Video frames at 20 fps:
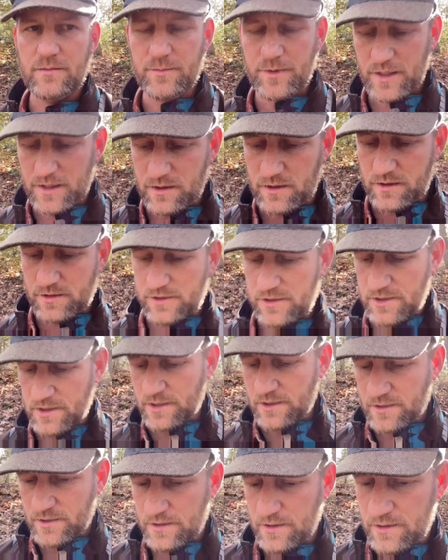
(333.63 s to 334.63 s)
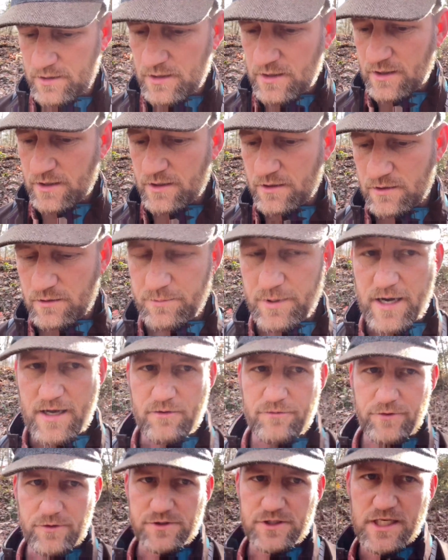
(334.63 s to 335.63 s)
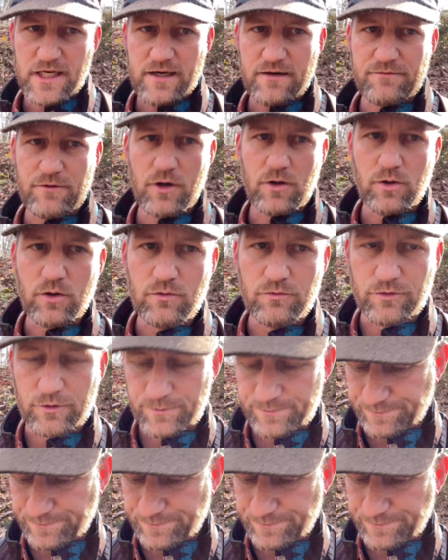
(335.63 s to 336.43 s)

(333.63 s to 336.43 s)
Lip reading: because the battlefield's kind of all over.